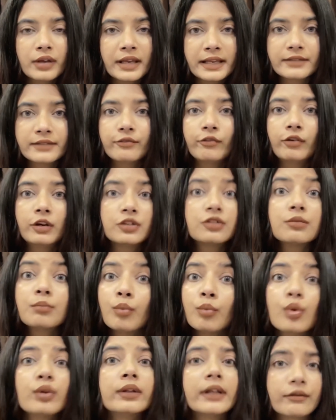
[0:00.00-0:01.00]
exfoliation
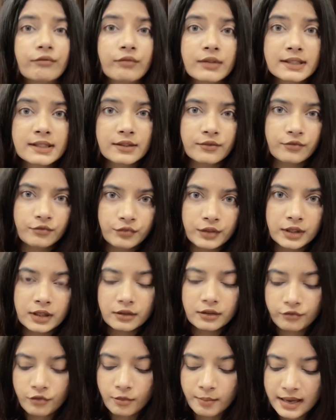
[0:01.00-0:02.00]
more than once a week
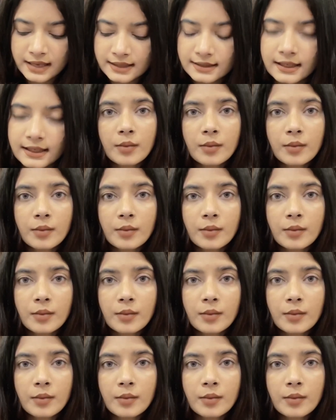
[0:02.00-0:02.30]
for my skin.